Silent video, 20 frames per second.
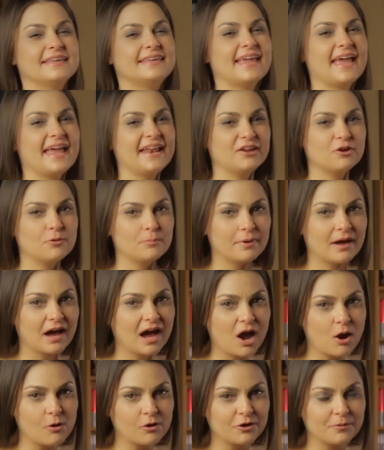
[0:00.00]
get your
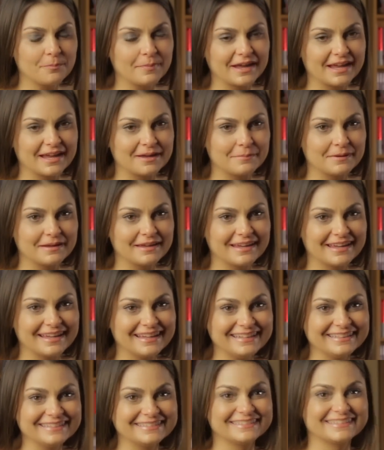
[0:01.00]
power,
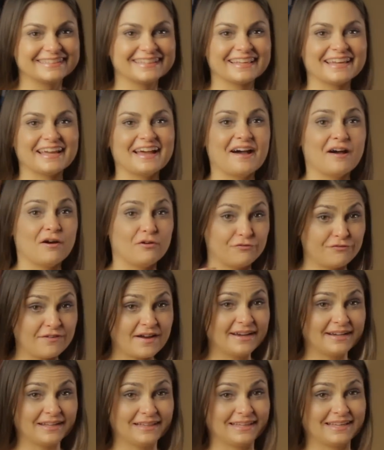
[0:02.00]
baby.
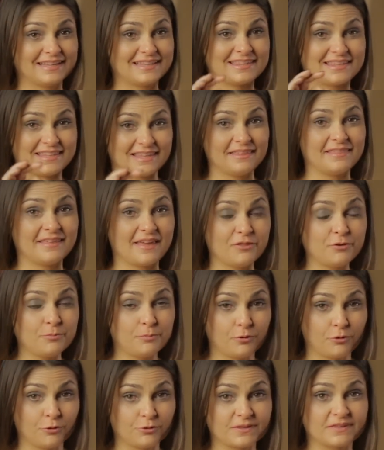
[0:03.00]
Finally, see the other
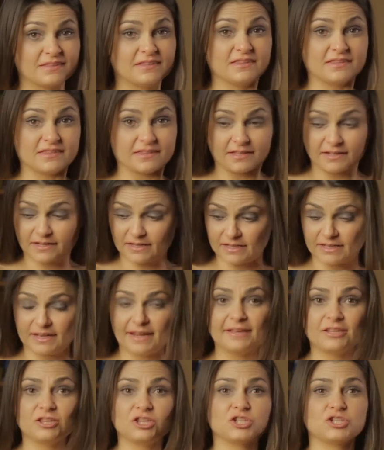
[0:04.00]
person sitting
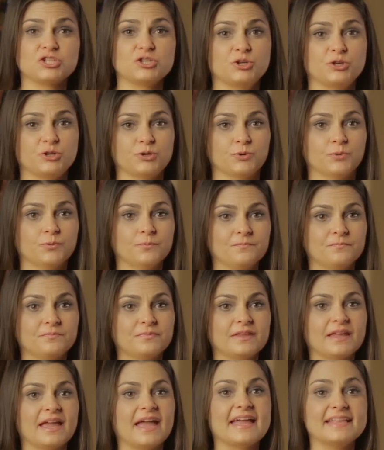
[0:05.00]
next to you
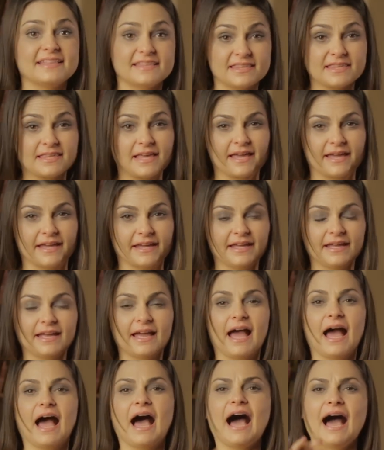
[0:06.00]
and say,
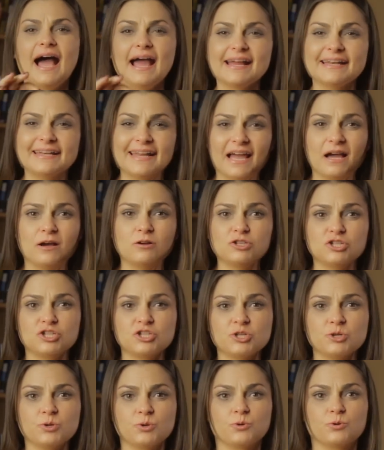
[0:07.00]
I now
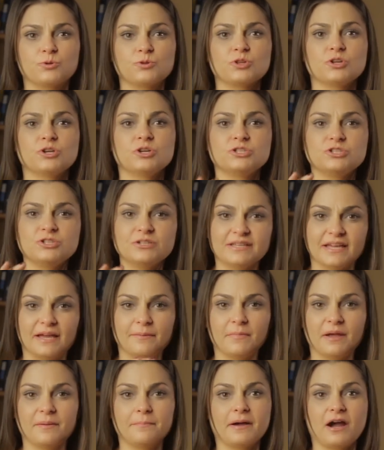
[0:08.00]
choose to
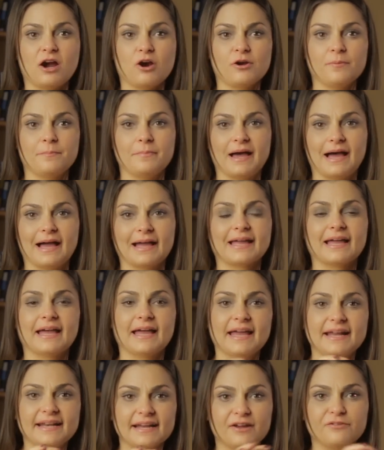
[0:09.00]
get my power back
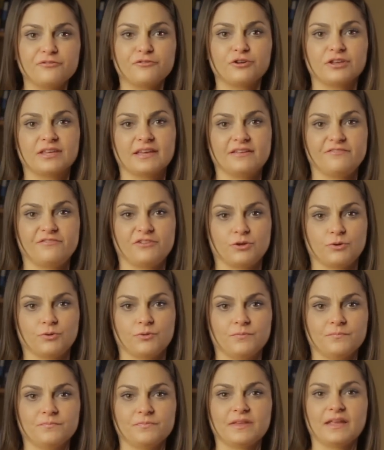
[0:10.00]
and I forgive
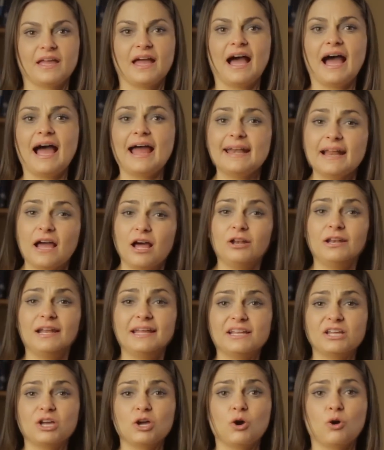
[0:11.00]
you. I now let